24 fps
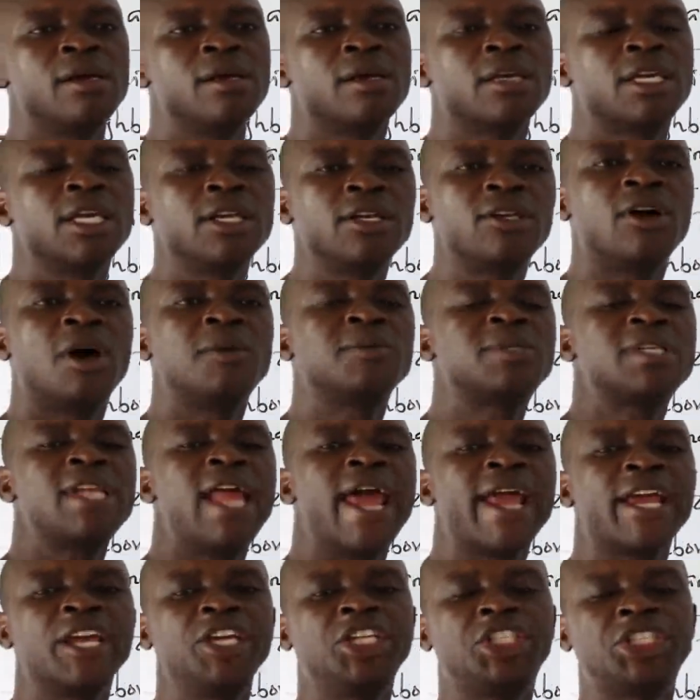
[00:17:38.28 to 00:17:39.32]
kingdoms
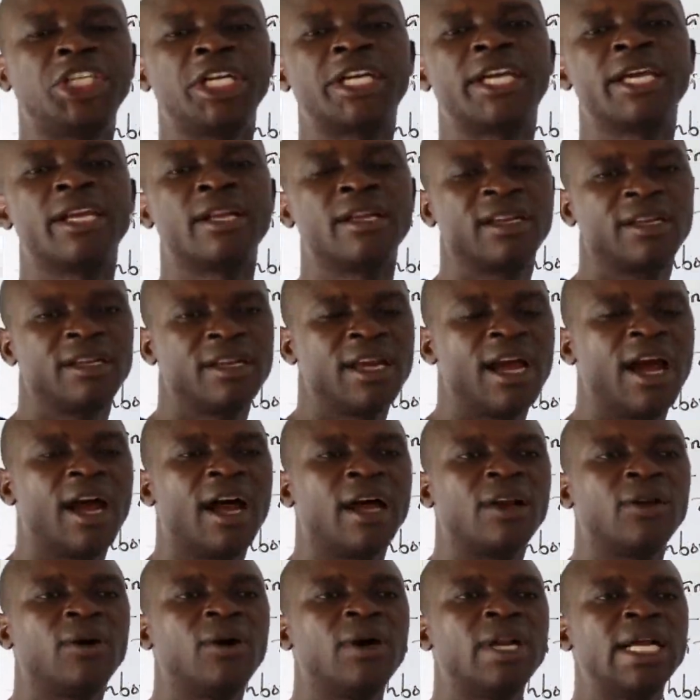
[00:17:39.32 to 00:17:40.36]
like Ishikiri, they
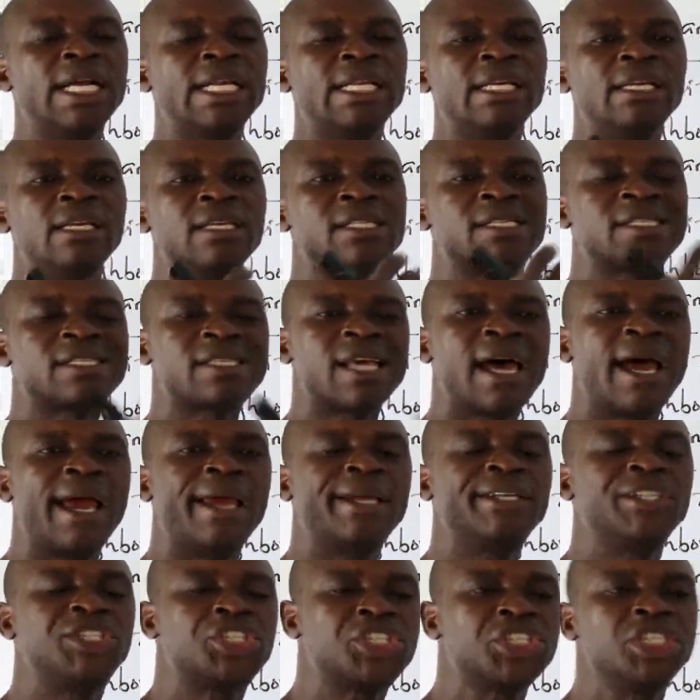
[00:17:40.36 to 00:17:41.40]
had already
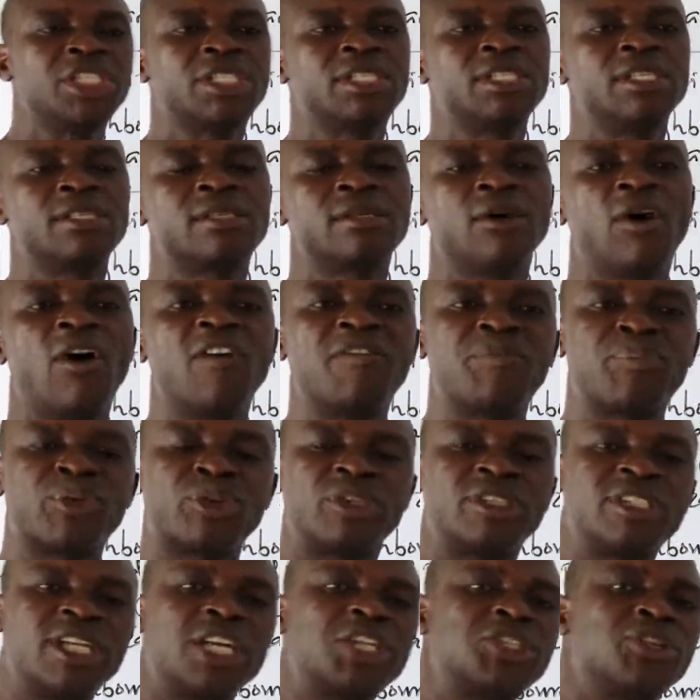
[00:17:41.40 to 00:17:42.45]
signed treaties of
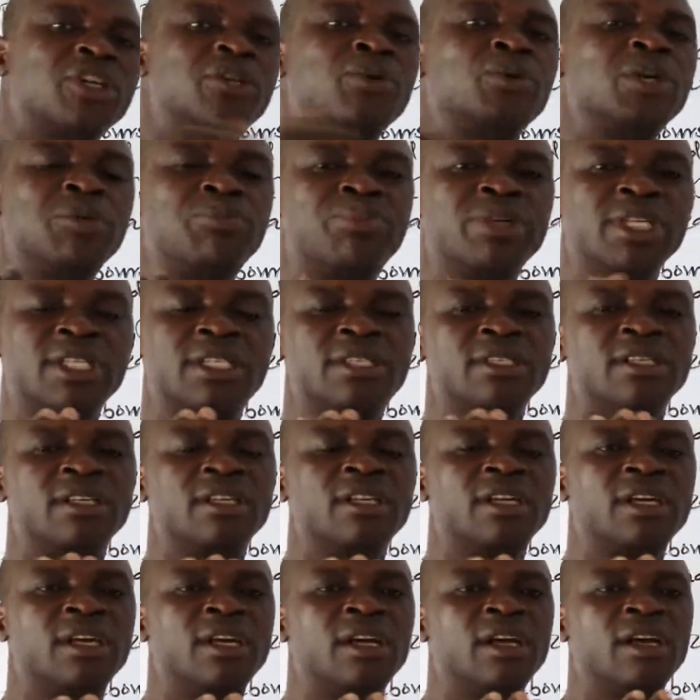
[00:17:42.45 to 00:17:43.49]
protection with
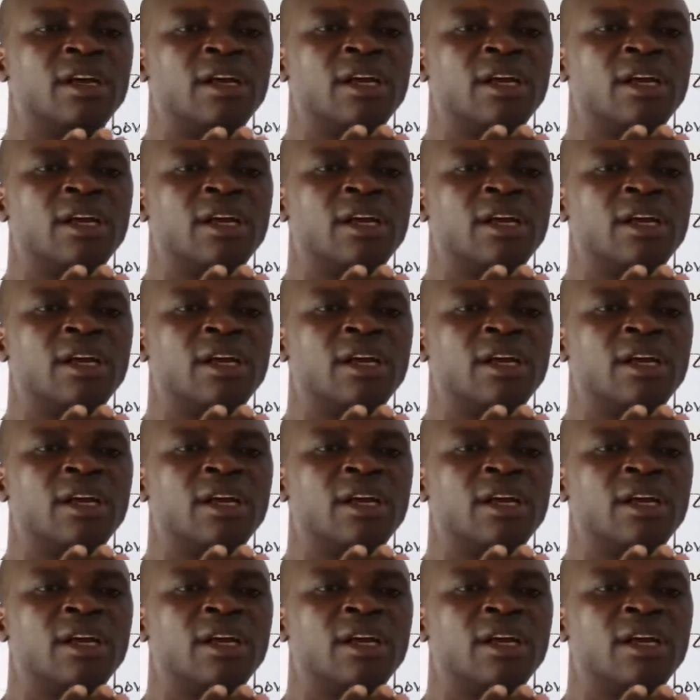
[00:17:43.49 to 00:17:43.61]
Britain.